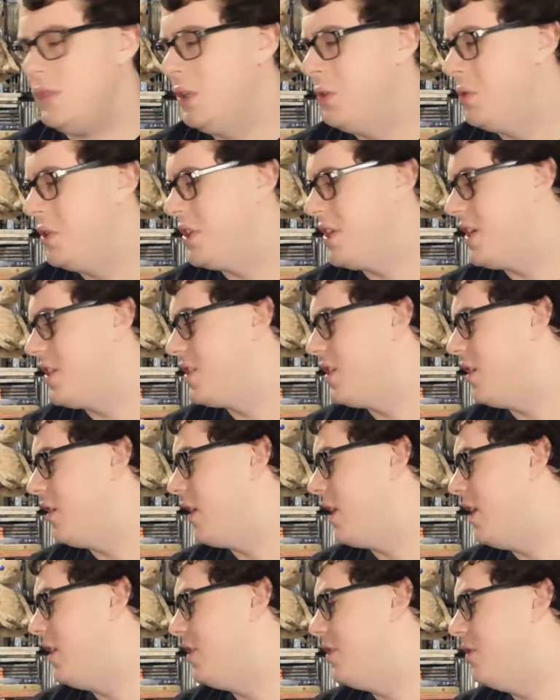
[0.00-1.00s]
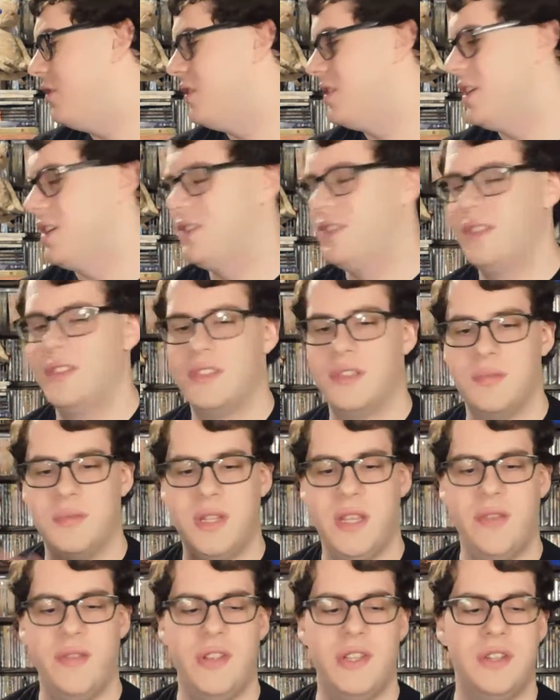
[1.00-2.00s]
which actually I'll get into because actually there's some
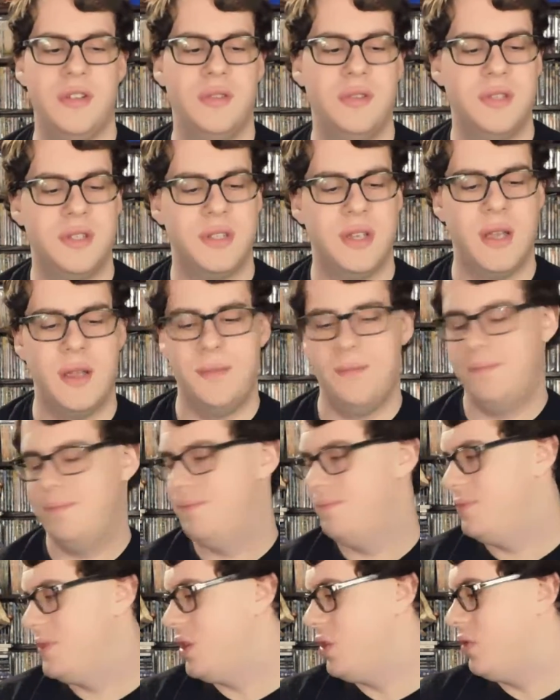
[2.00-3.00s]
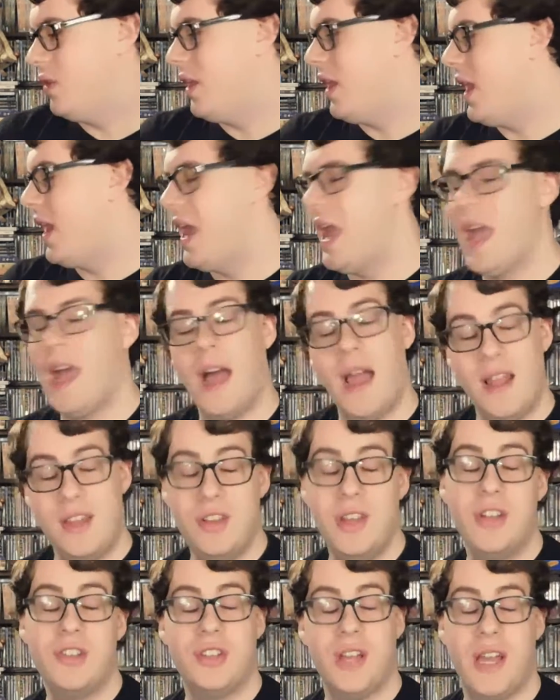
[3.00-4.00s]
TV shows I
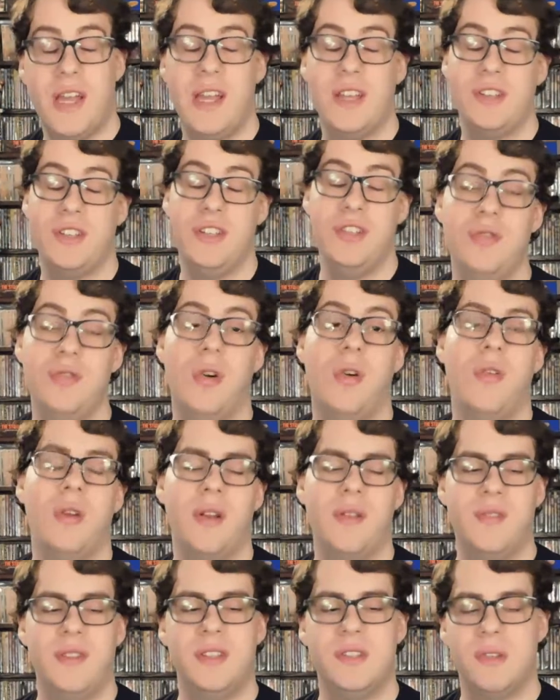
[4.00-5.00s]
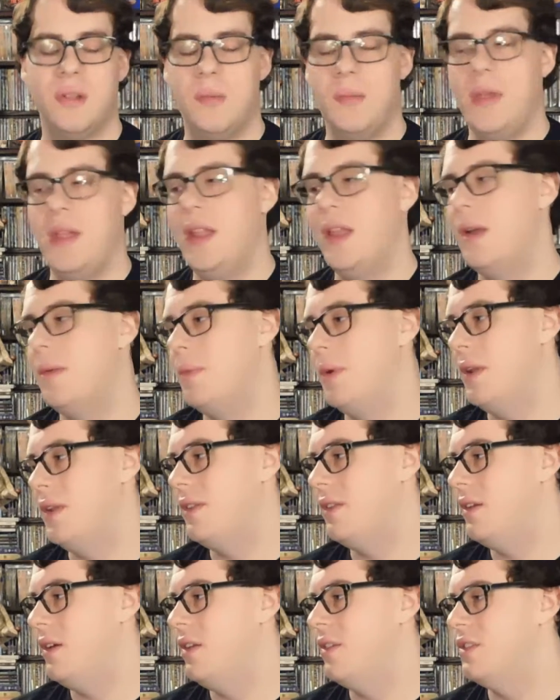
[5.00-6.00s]
actually own on physical media, but
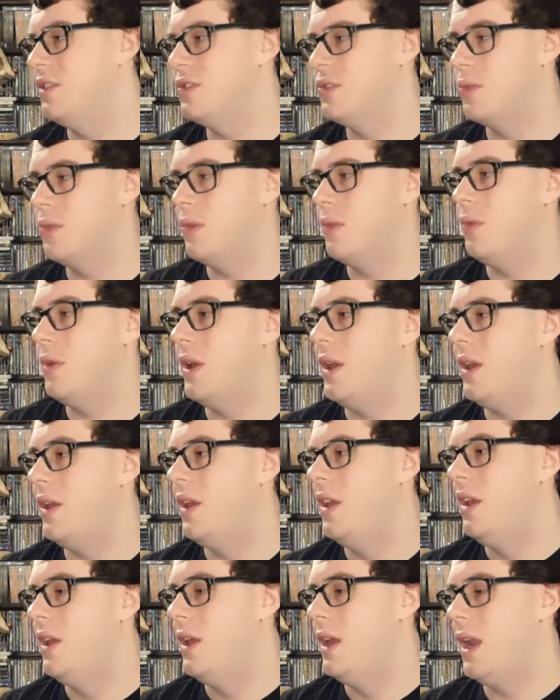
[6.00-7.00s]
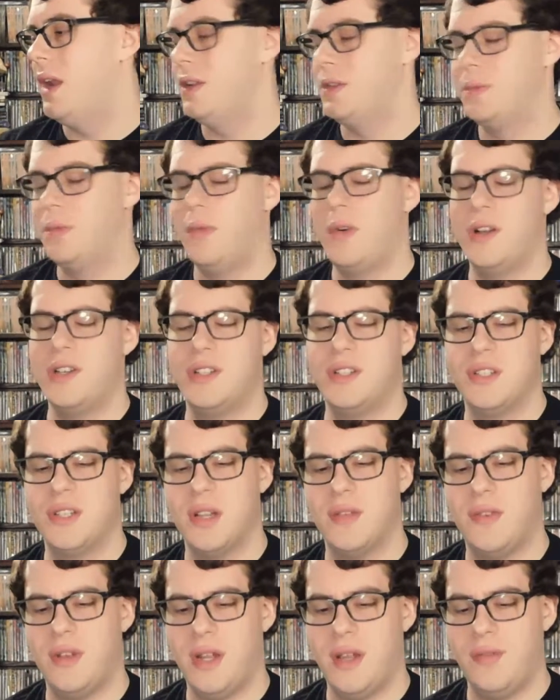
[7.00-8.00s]
they're stored away. I've just been watching
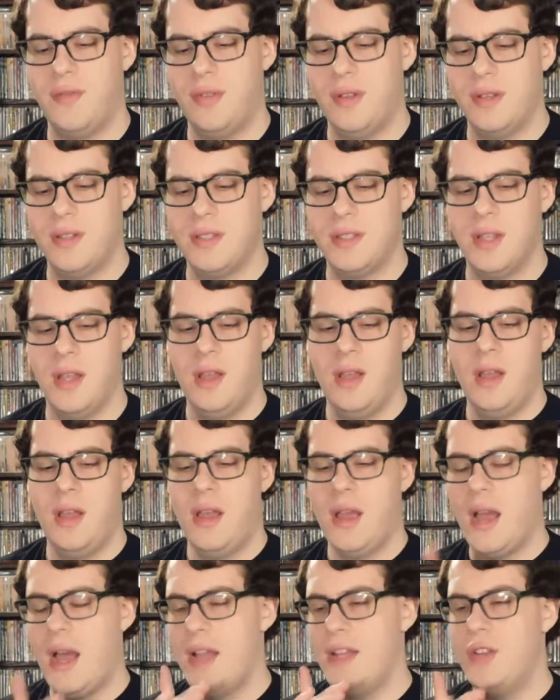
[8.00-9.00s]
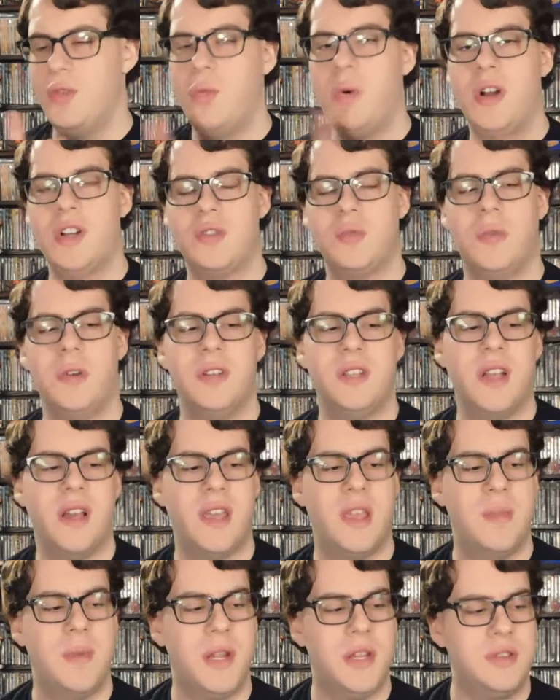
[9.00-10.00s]
stuff on Netflix. I did watch one
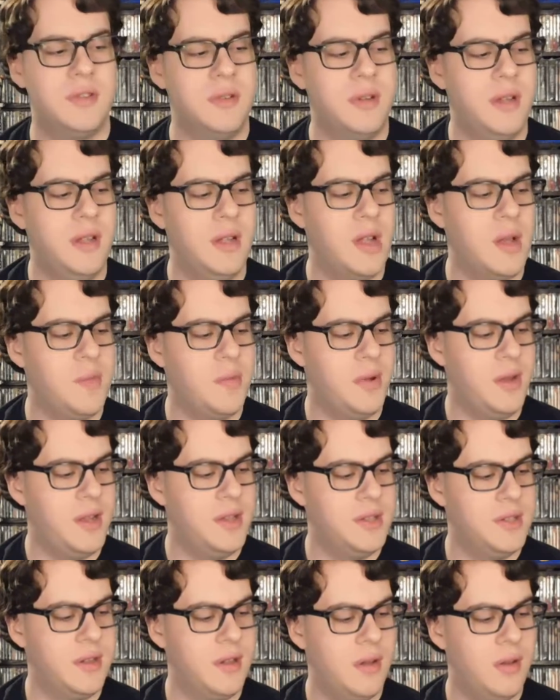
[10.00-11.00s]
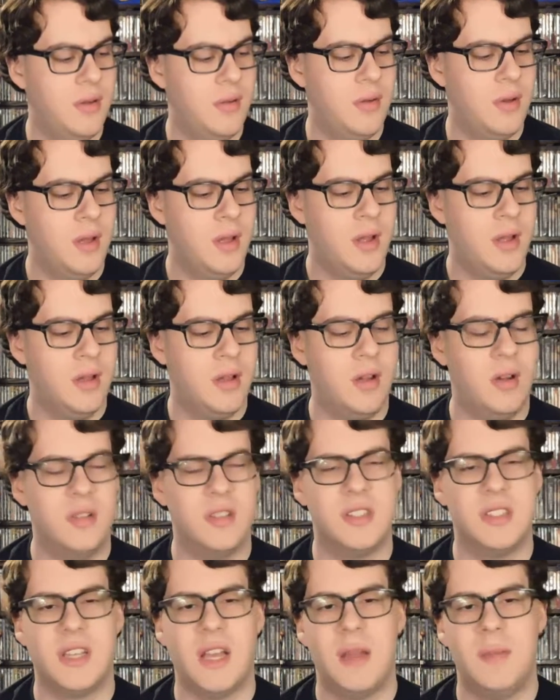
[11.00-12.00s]
documentary a couple of days ago
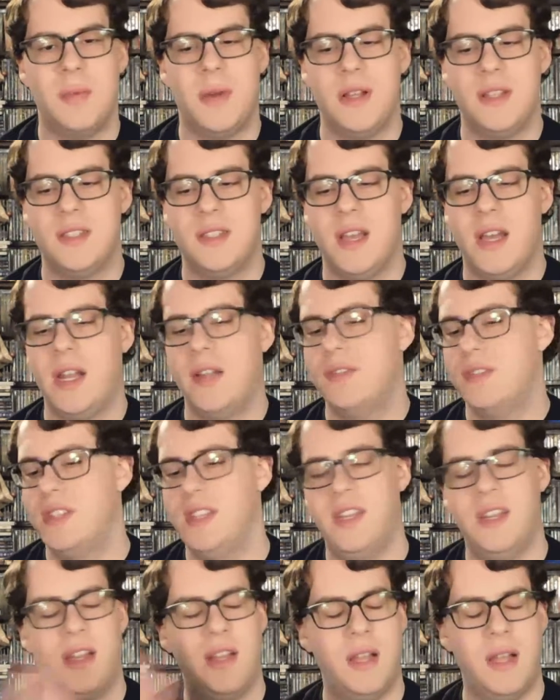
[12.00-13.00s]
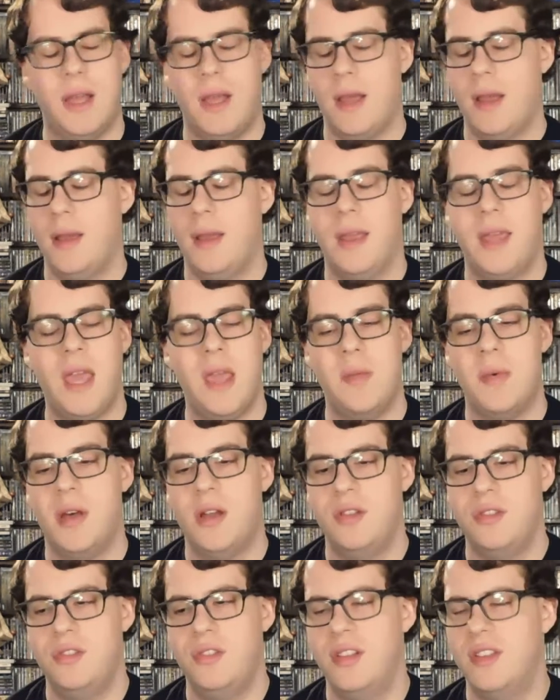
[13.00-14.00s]
called Side by Side. I've seen it. It came
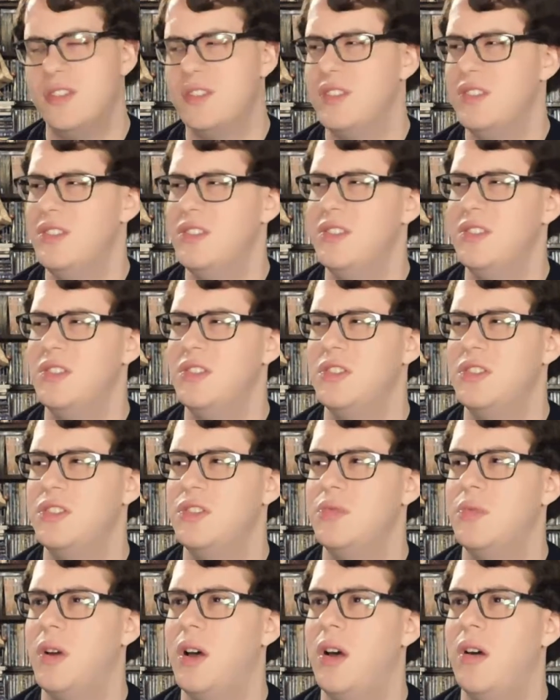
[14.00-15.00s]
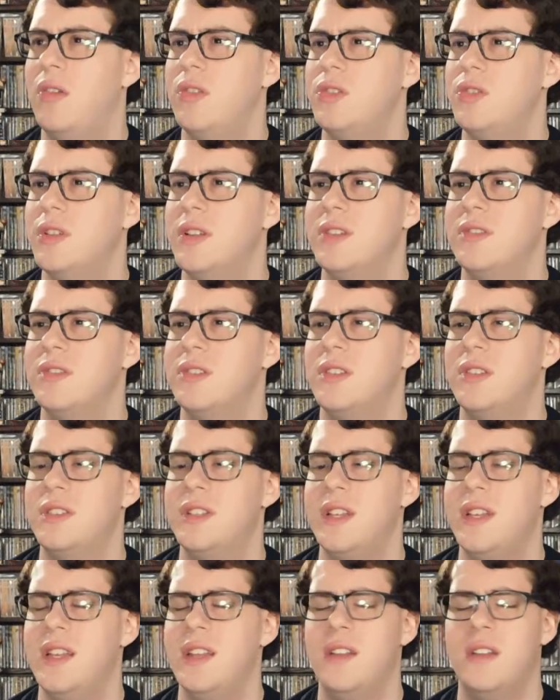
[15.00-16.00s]
out in 2012,
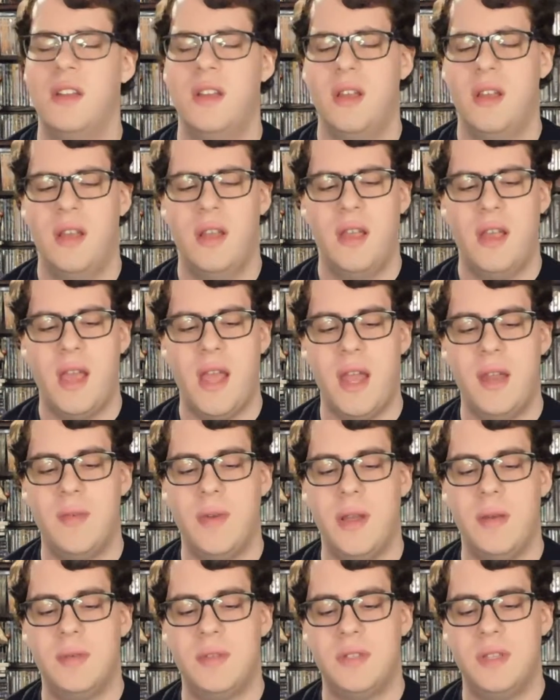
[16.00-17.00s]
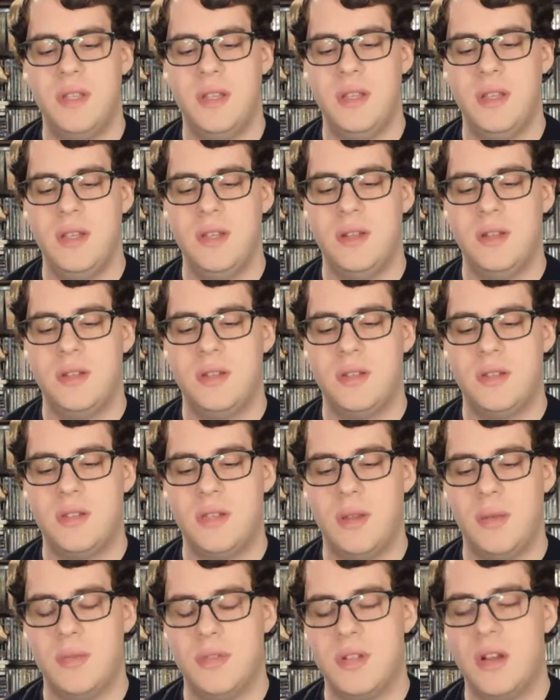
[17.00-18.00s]
2013. Anyway, it
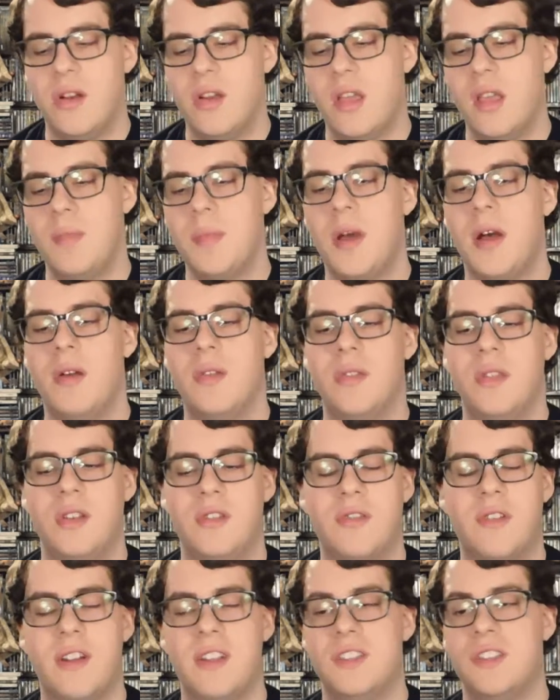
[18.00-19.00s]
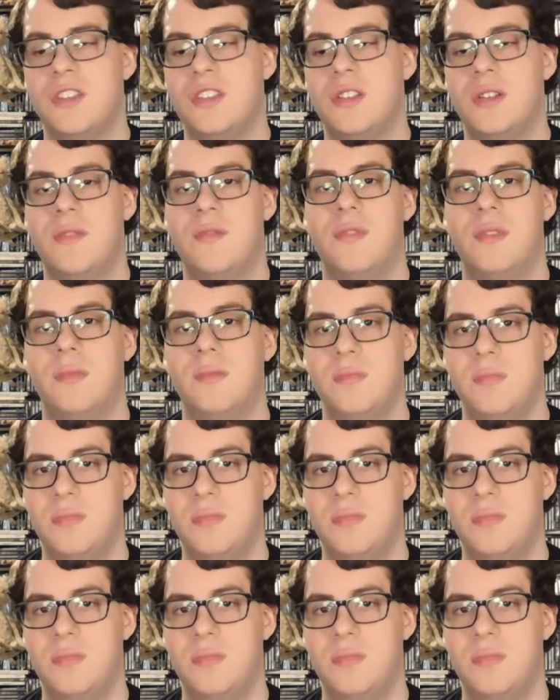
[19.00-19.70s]
was talking about the transition from